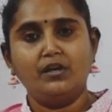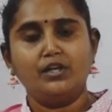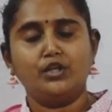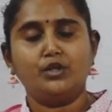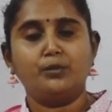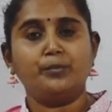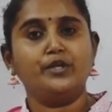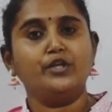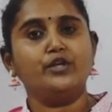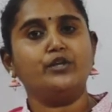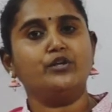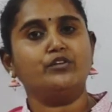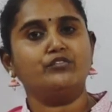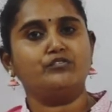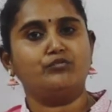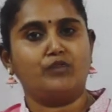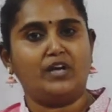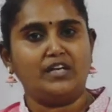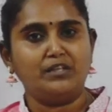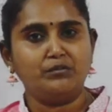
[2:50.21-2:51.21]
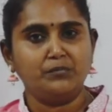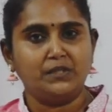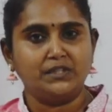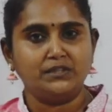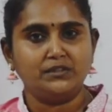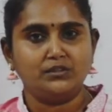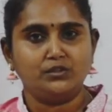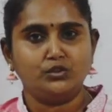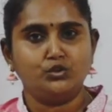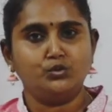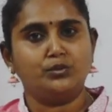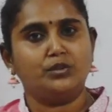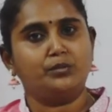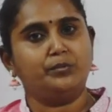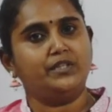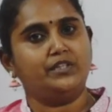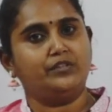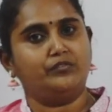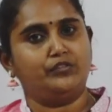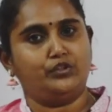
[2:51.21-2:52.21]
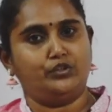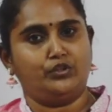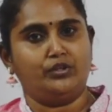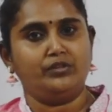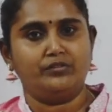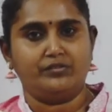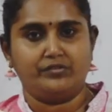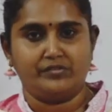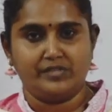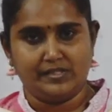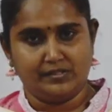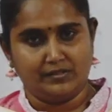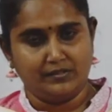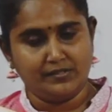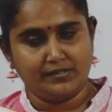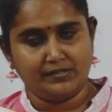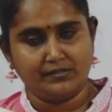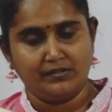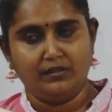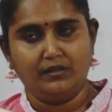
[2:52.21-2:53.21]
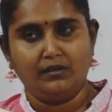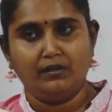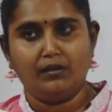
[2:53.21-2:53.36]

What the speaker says: in a period of 1 month, you will be given your results.